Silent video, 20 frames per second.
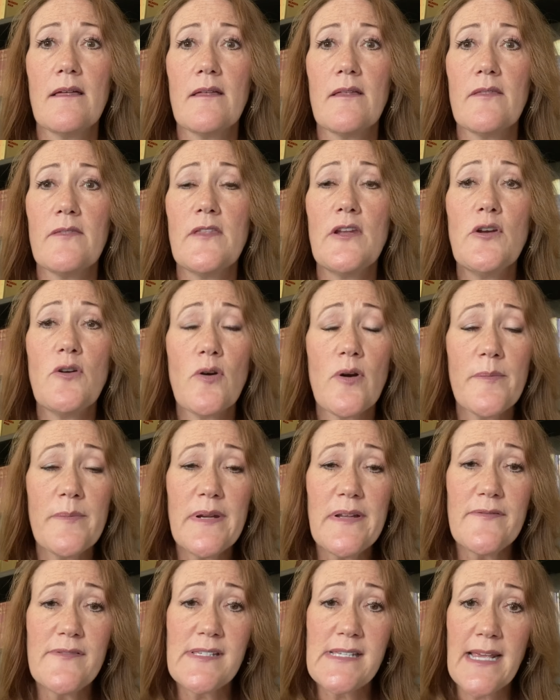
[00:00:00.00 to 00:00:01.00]
The
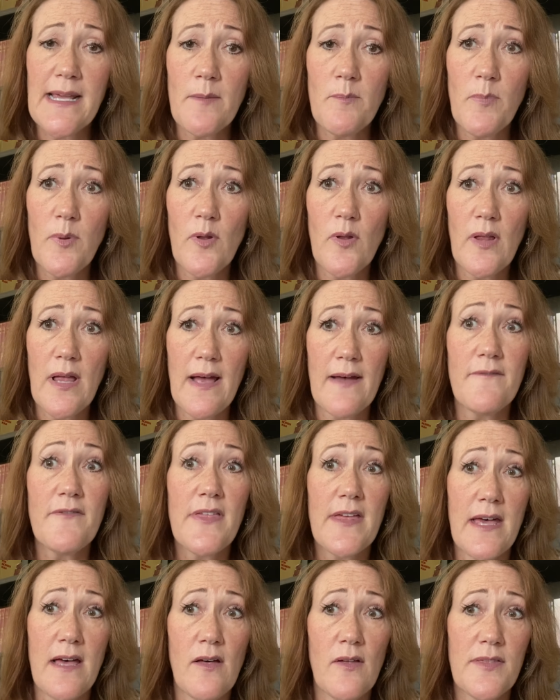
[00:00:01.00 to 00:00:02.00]
normative sample of
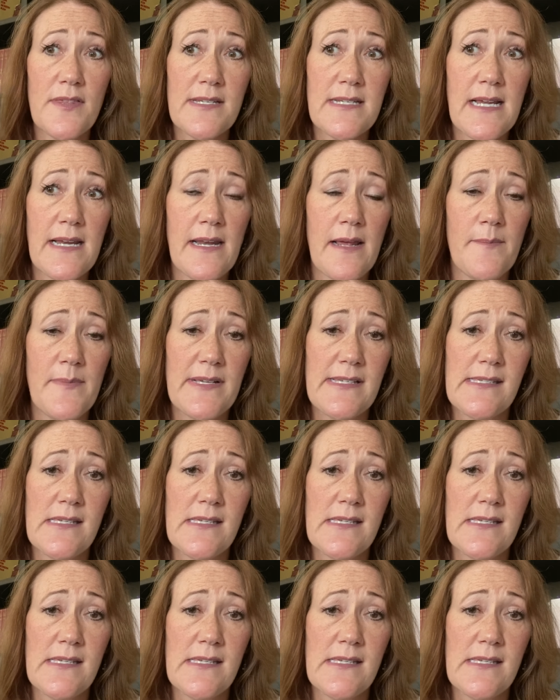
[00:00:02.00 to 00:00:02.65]
the Health Dynamics